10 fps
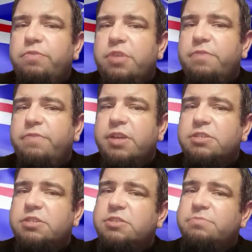of the
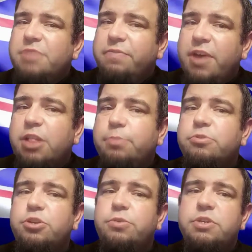events
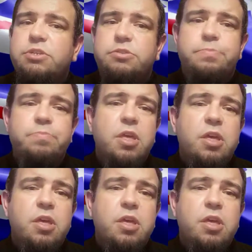available to us